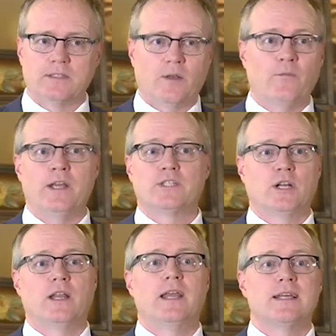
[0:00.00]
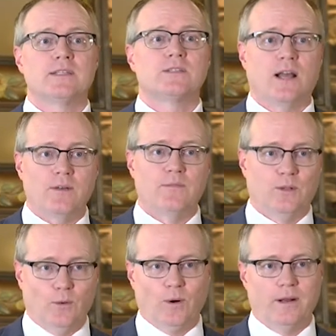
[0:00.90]
salvation is of the
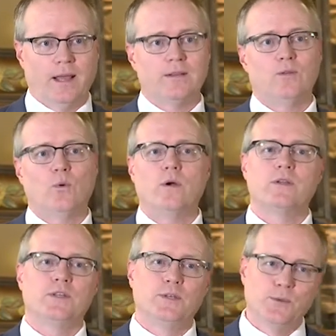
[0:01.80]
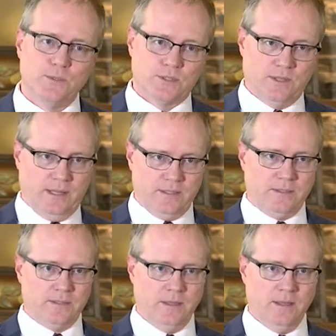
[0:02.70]
Lord. And the Lord used
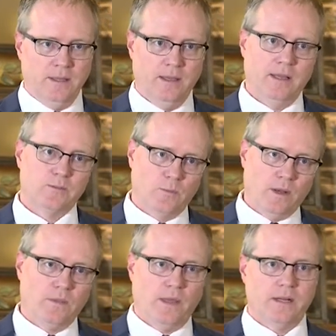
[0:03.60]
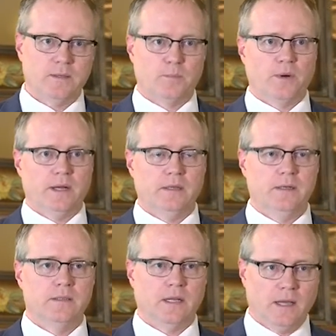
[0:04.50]
this as one thing to
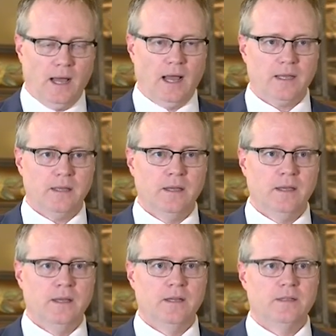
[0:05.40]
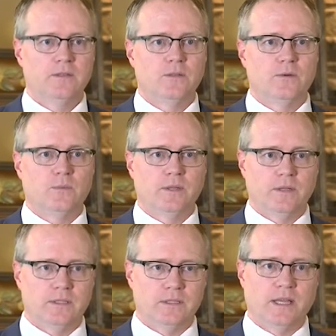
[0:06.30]
bring de Cock to the
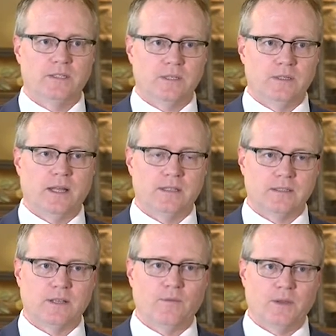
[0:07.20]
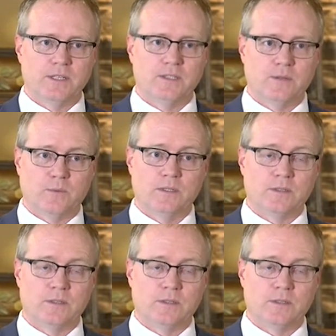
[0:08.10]
realization that salvation was